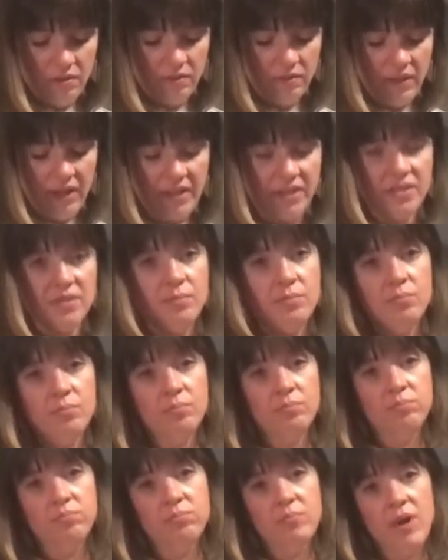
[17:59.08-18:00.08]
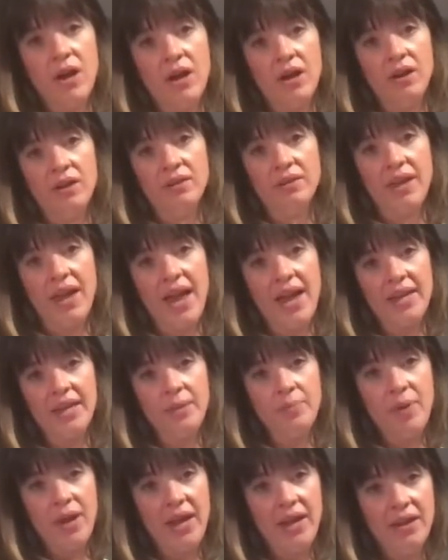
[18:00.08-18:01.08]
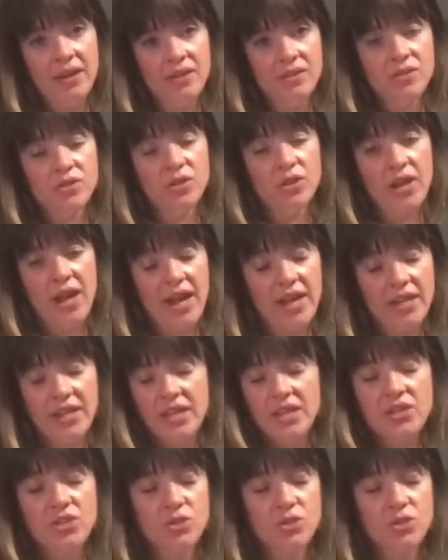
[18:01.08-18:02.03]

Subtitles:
like some khaki pants or khaki